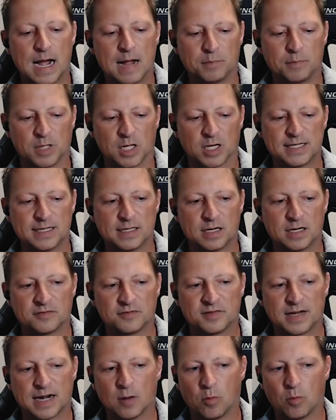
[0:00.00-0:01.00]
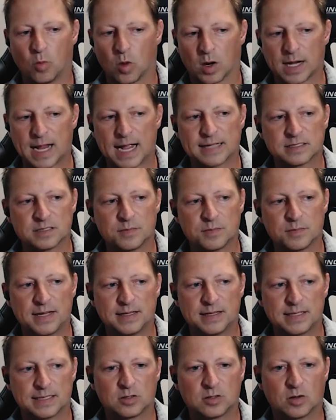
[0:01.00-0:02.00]
I'm lucky enough that I work as a
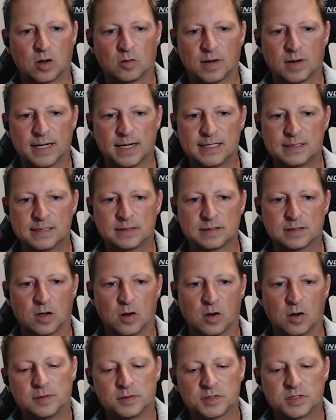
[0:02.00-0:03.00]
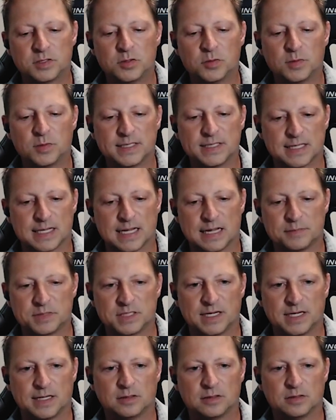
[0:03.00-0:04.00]
pen tester already. So there's two
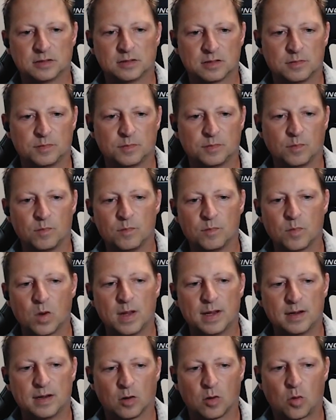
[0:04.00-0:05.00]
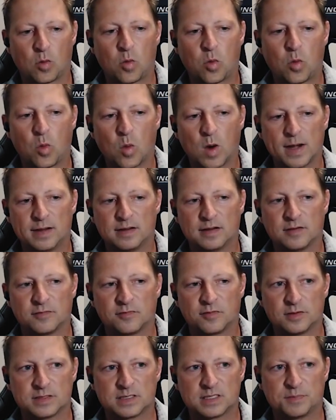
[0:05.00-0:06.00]
exams, and I took them in a quite
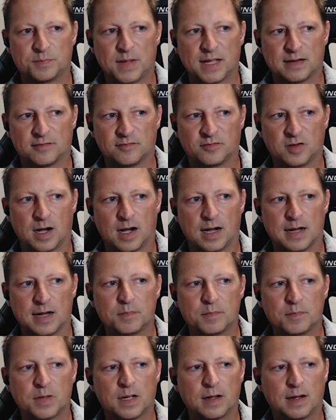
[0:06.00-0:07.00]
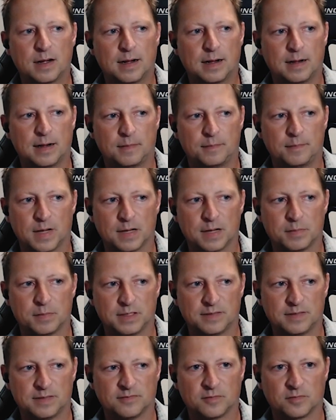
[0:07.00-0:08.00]
different span of time. Um, I
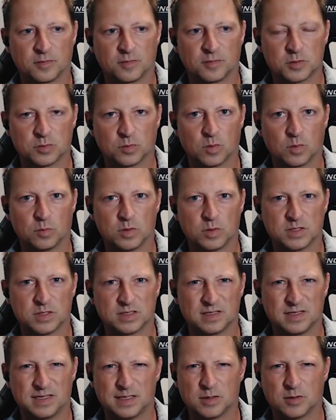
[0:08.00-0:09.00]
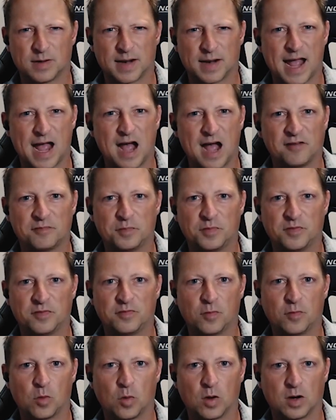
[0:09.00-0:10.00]
believe the first one was a year and a half
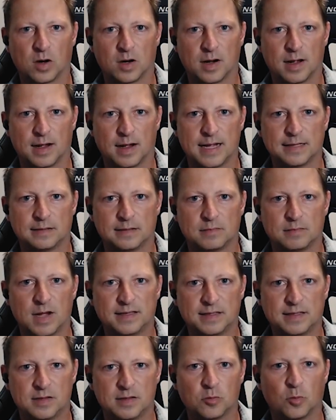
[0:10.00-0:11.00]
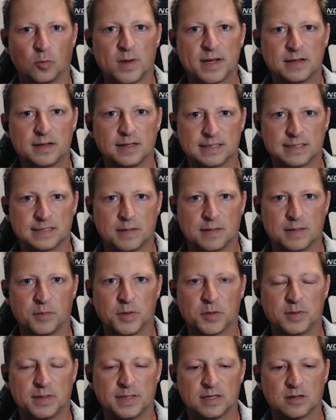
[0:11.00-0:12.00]
before uh, I, I did the written exam,
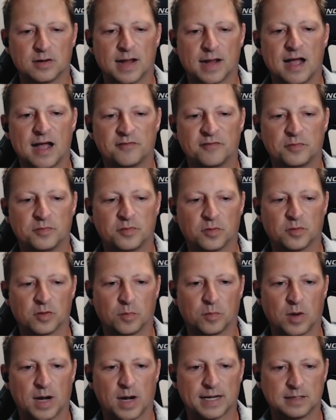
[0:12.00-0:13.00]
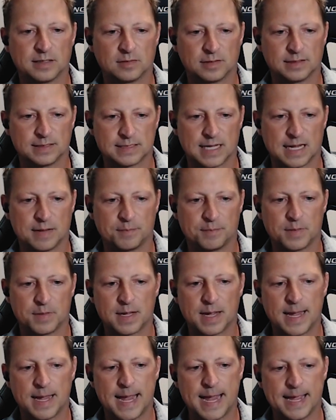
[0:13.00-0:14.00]
about a year and a half before the practical exam.
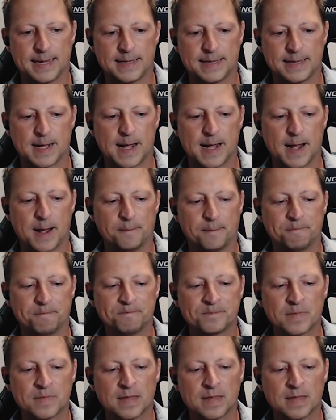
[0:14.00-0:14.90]
And um,